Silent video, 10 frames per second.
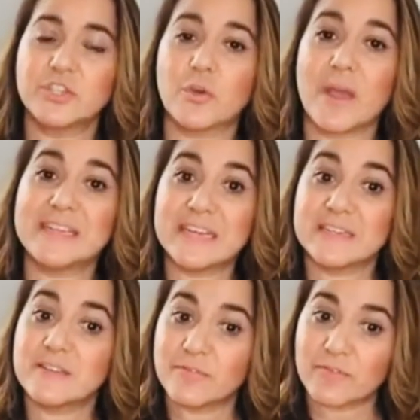So I
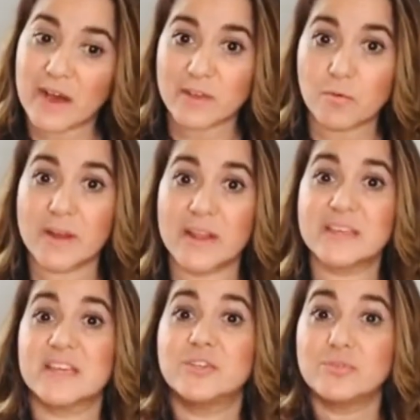identify what I
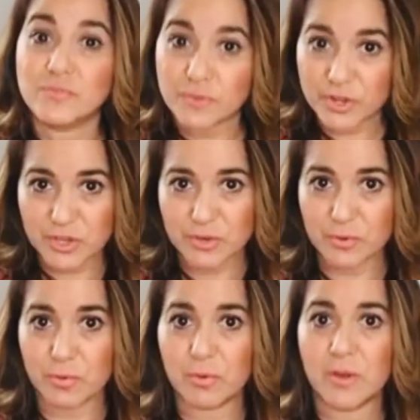can do for
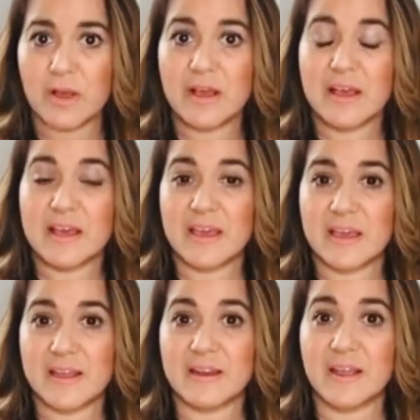you
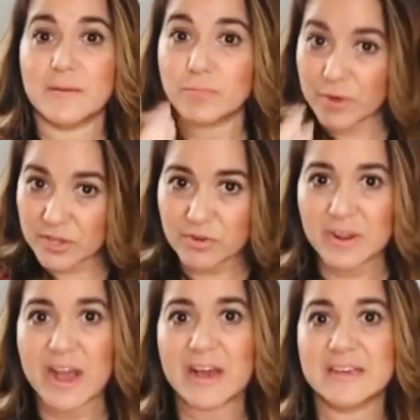and, and bring your
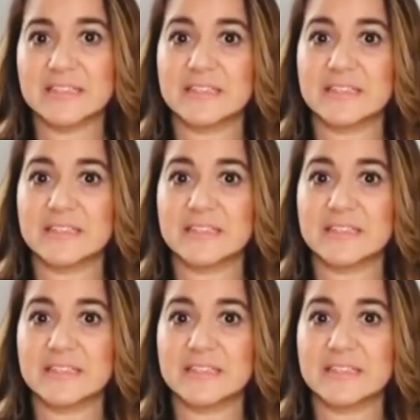guys,